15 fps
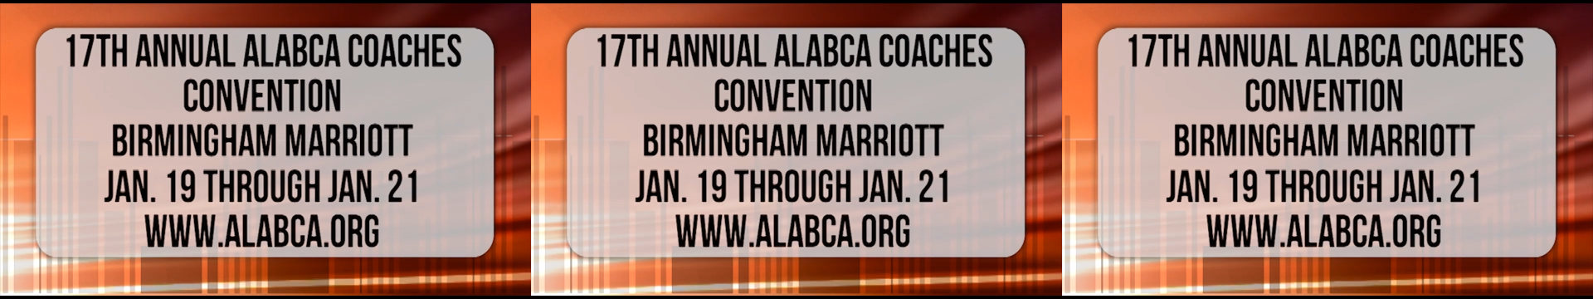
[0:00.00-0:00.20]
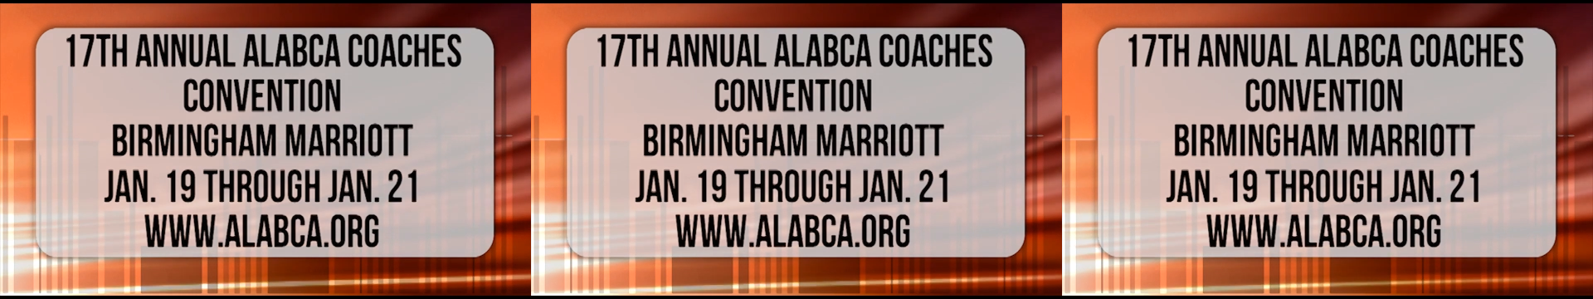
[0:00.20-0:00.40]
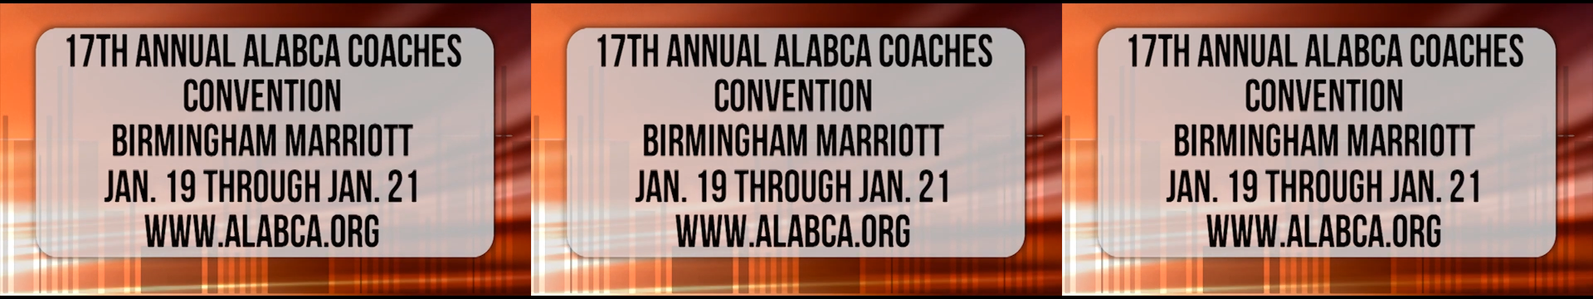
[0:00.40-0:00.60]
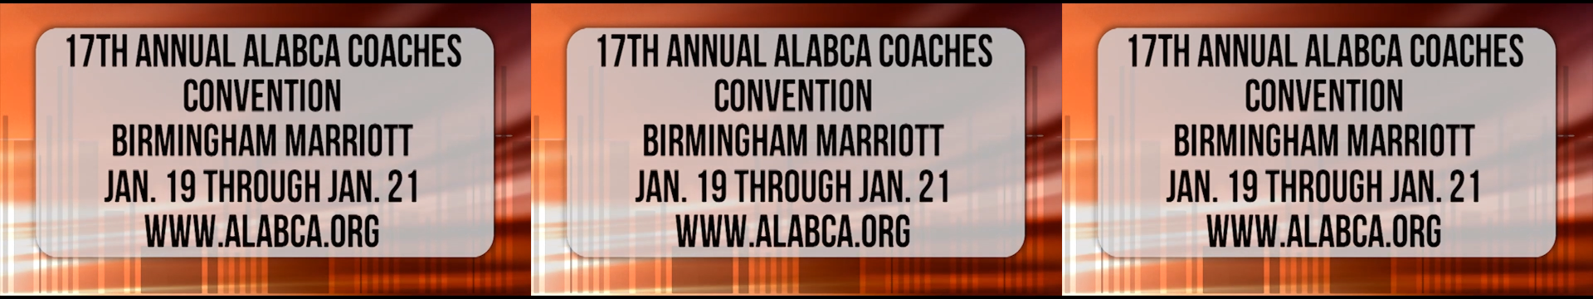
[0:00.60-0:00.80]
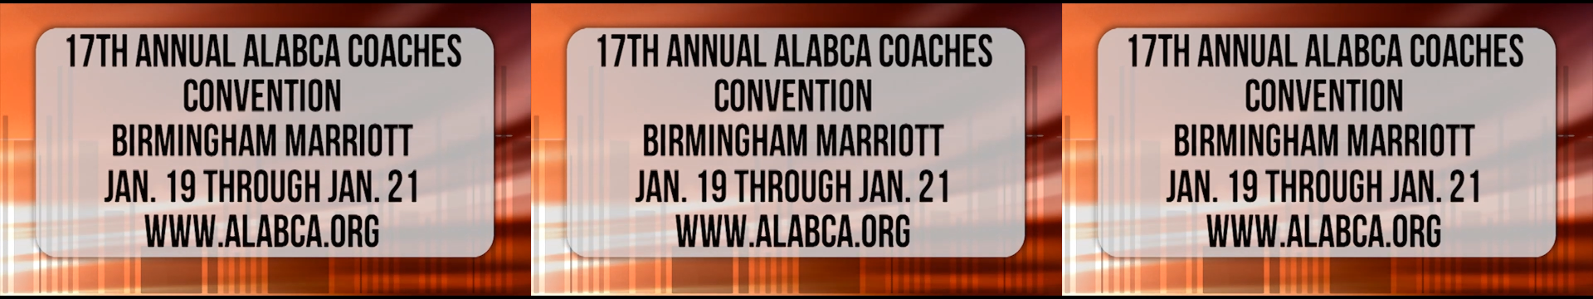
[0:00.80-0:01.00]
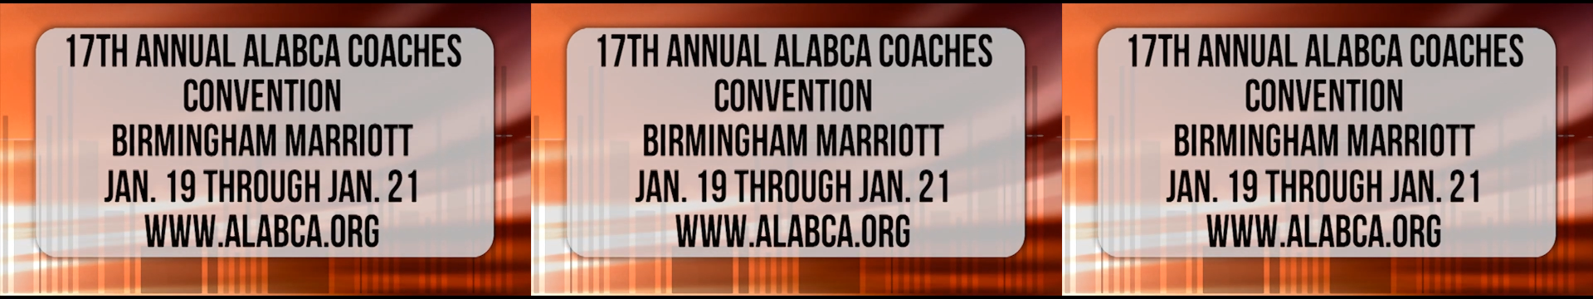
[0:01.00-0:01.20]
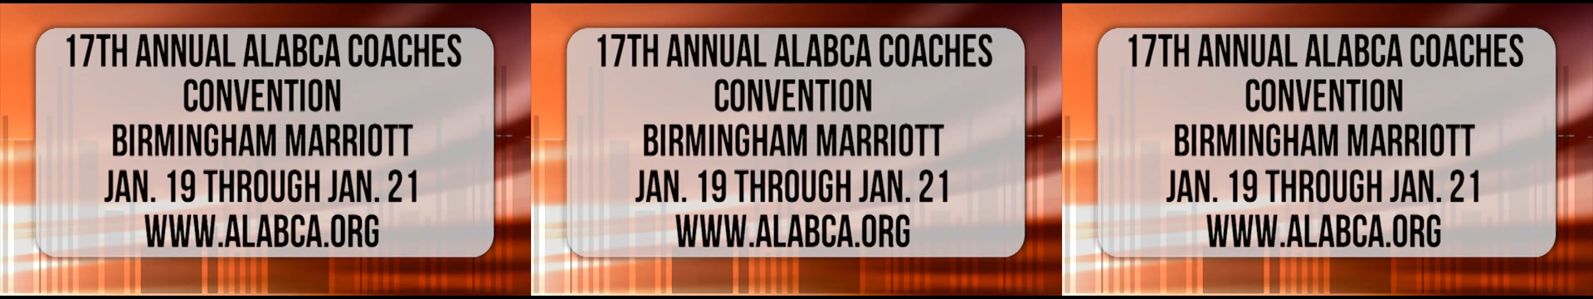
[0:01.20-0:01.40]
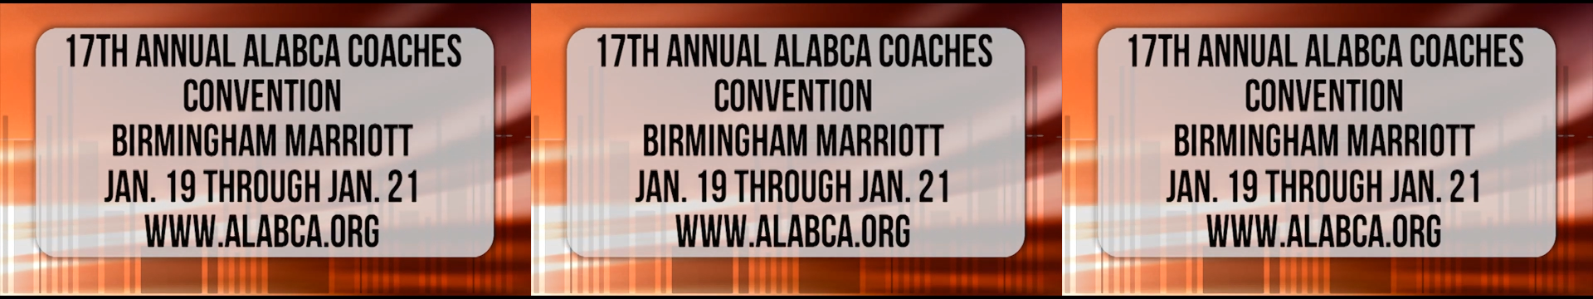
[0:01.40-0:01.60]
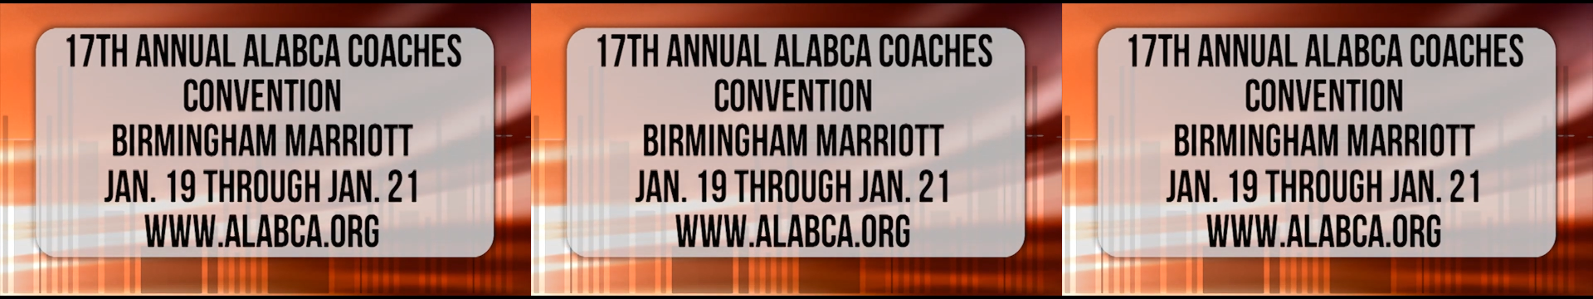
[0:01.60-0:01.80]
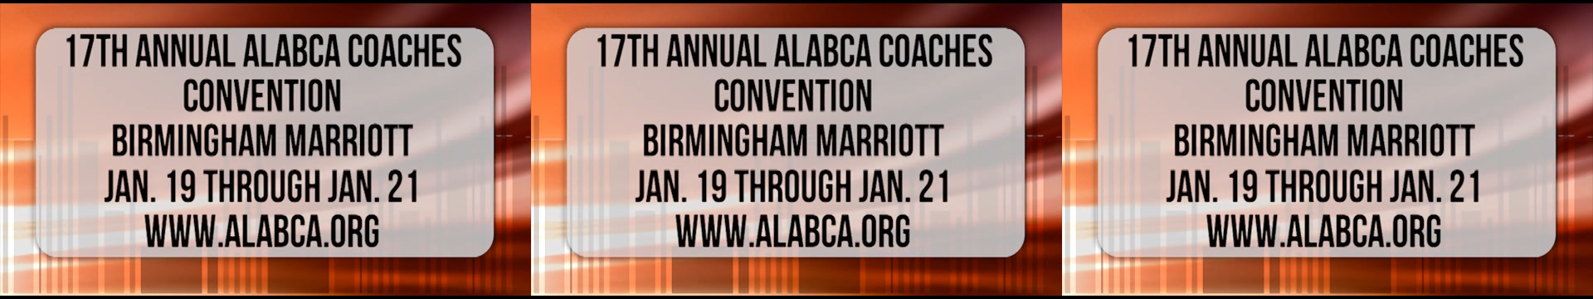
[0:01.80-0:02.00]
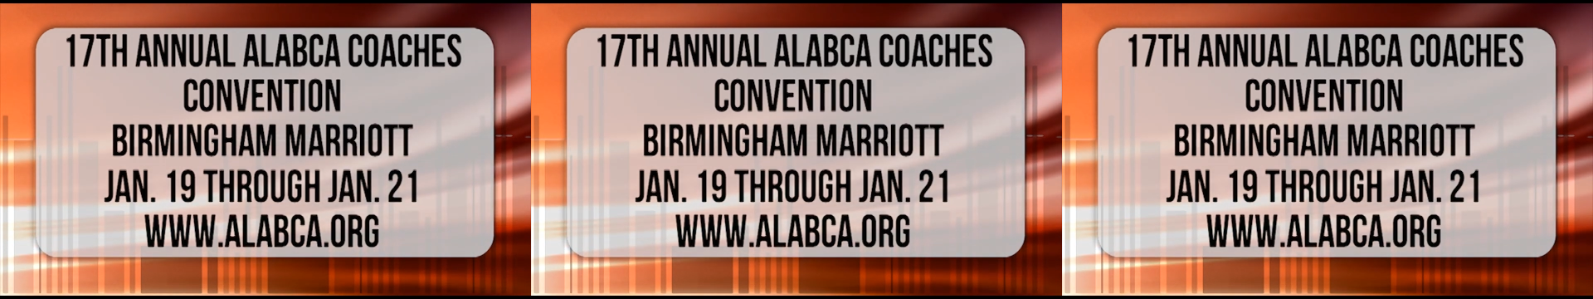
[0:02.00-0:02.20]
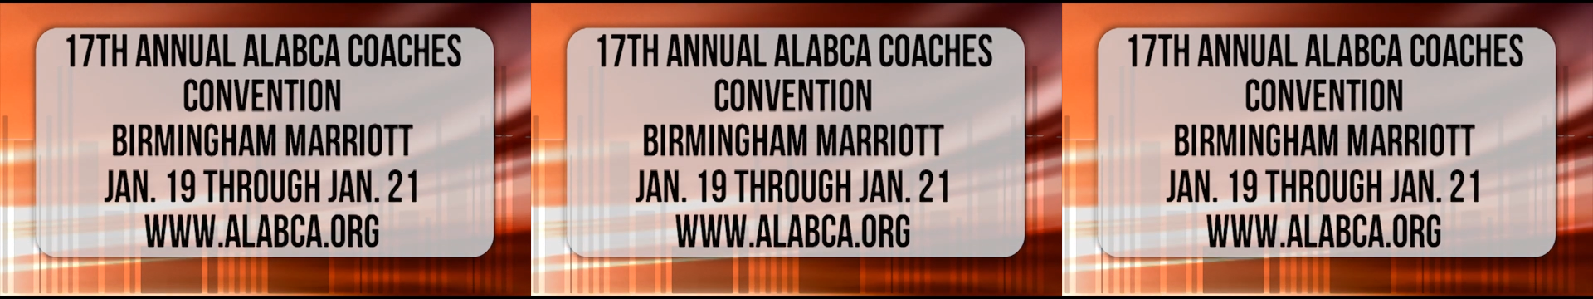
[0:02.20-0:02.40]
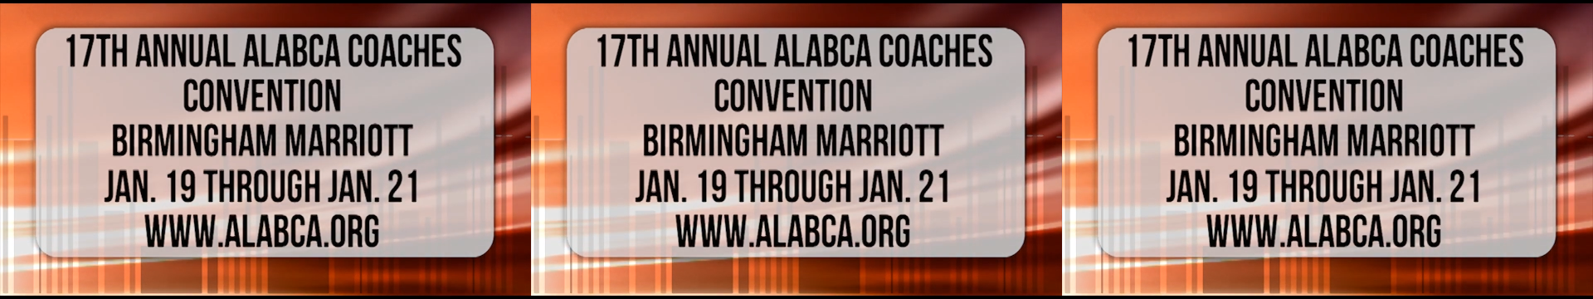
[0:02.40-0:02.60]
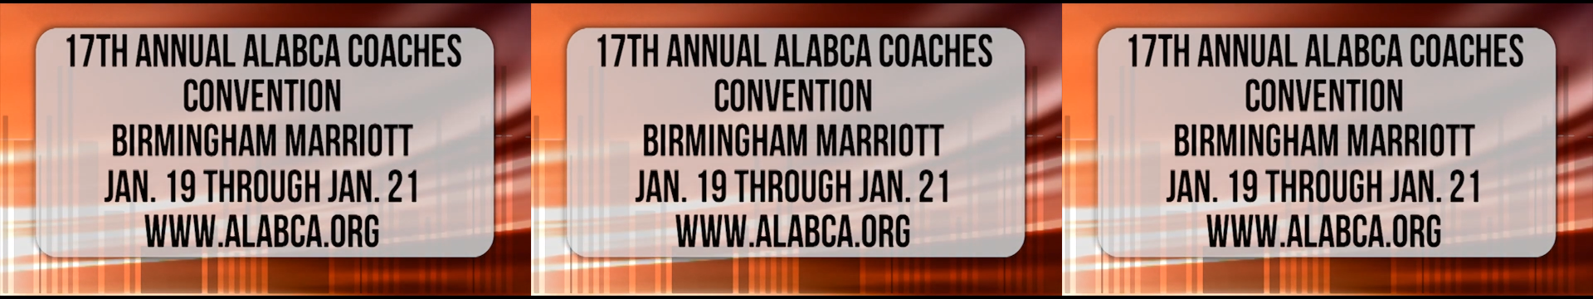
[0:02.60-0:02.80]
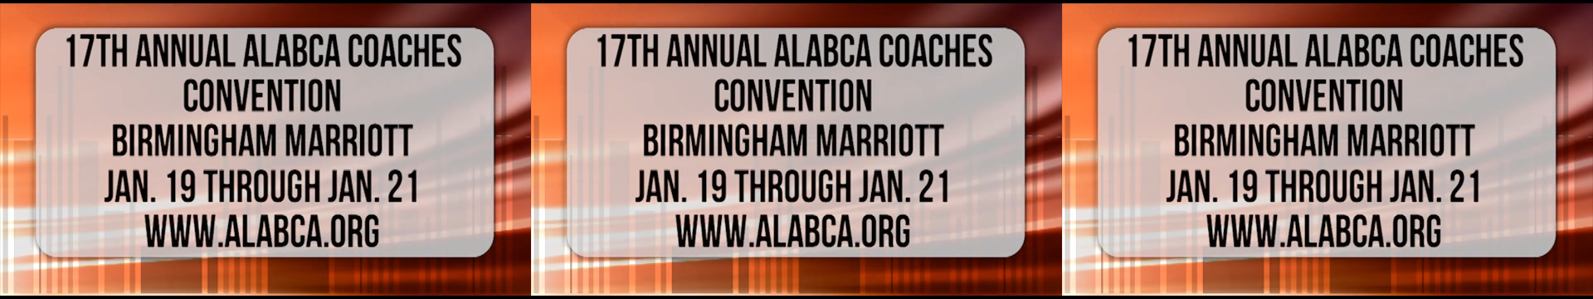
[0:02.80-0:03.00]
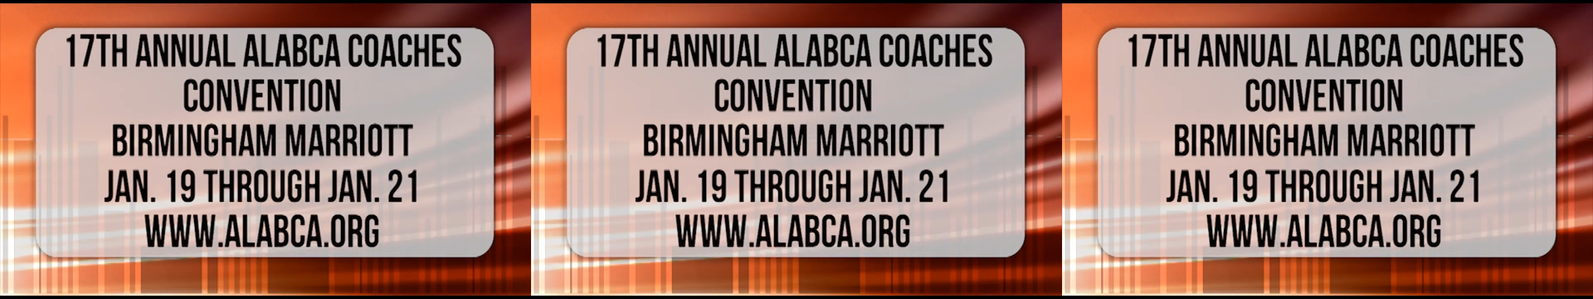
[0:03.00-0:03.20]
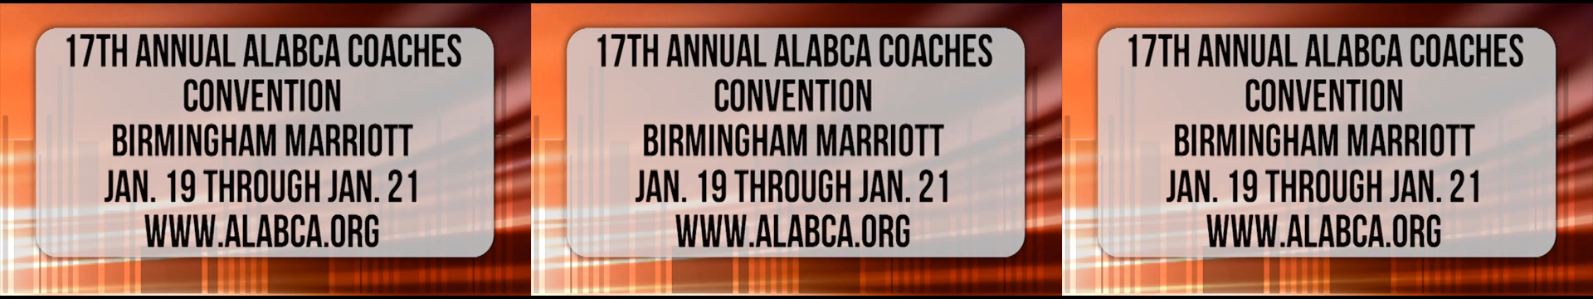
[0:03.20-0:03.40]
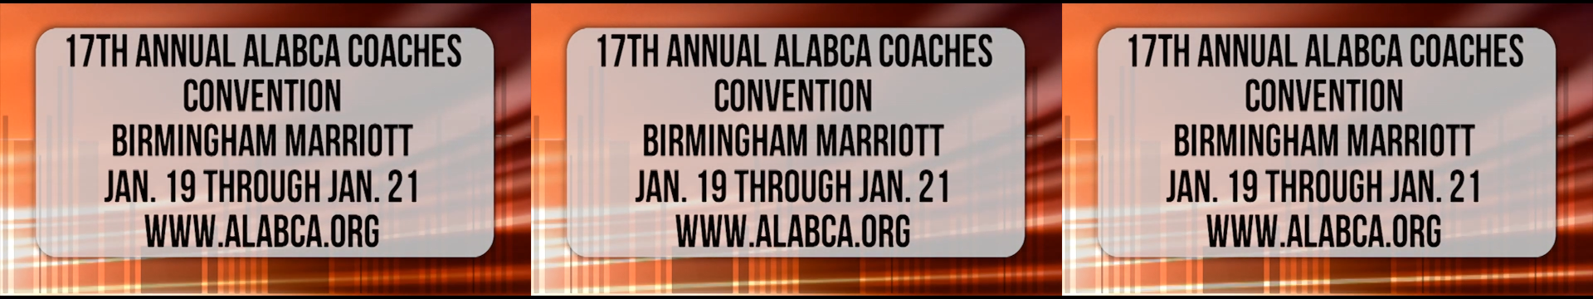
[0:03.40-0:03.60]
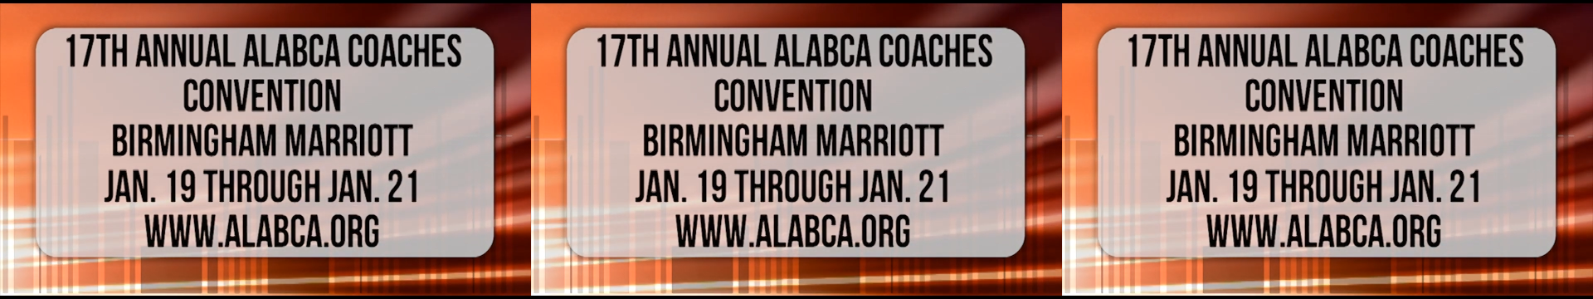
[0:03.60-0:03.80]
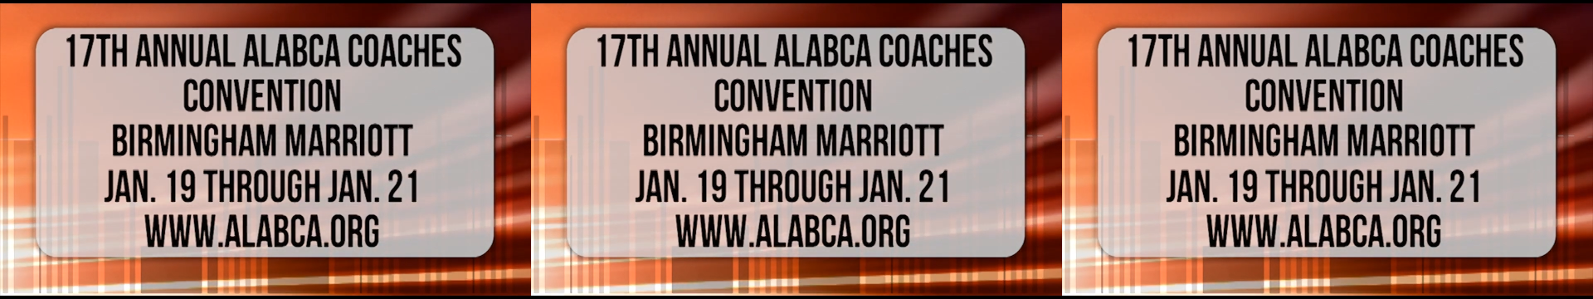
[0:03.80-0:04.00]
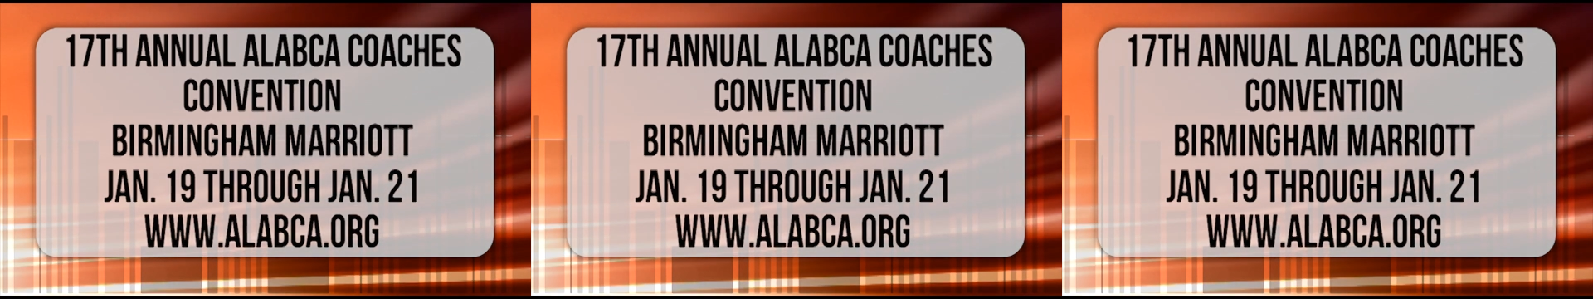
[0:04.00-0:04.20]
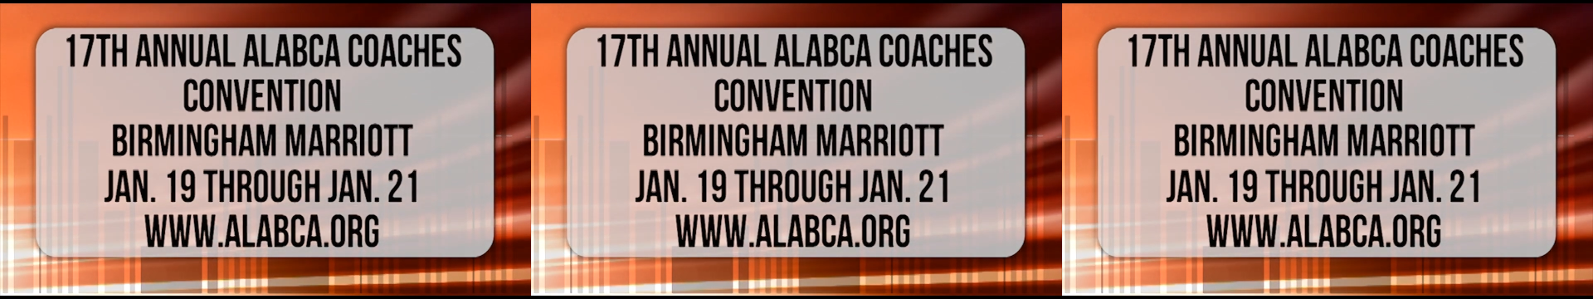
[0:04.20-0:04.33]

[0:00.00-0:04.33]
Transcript: No face is visible, so there are no lips to read.